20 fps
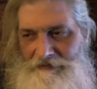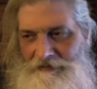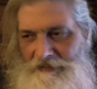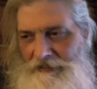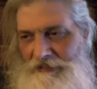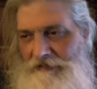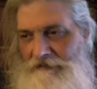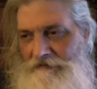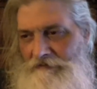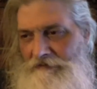
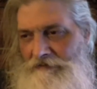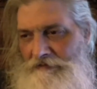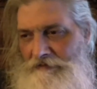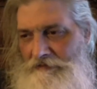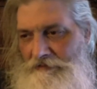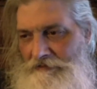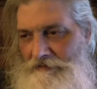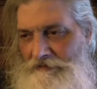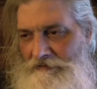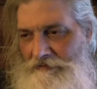Yeah,
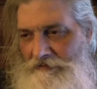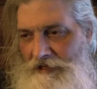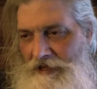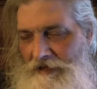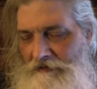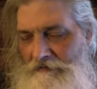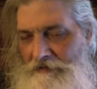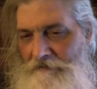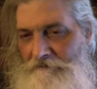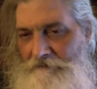because
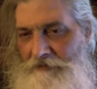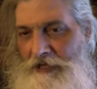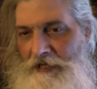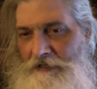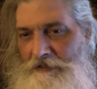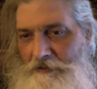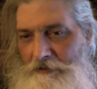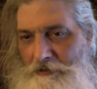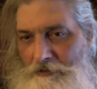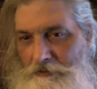now I've
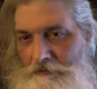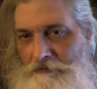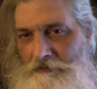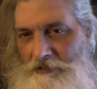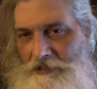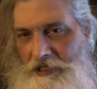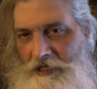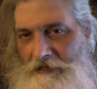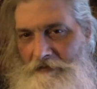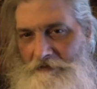got two
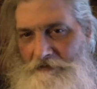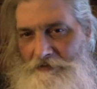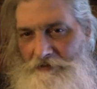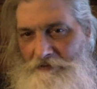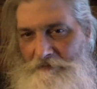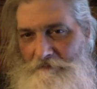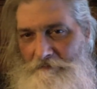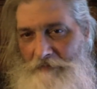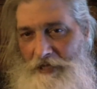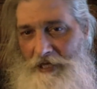
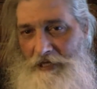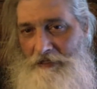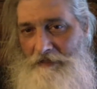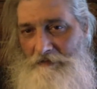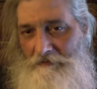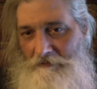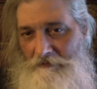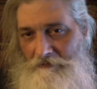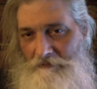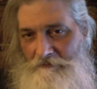scales, mine
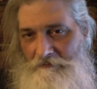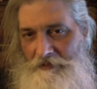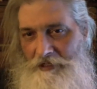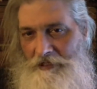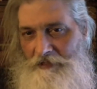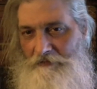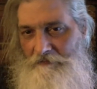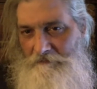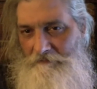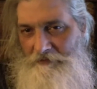at home
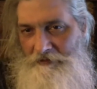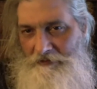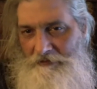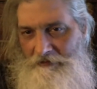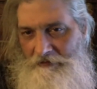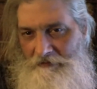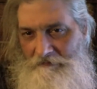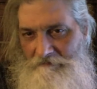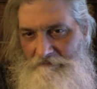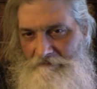and the one at
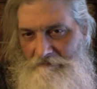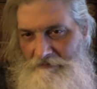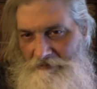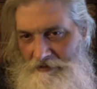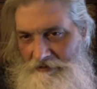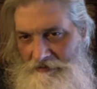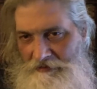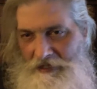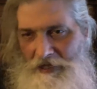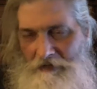
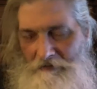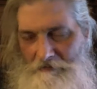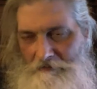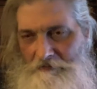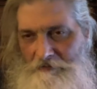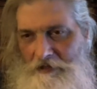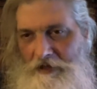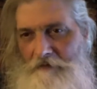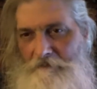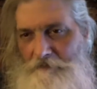the
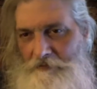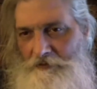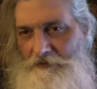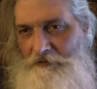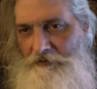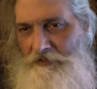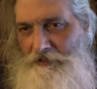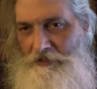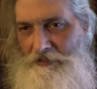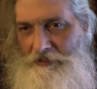doctor's
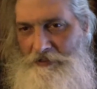office,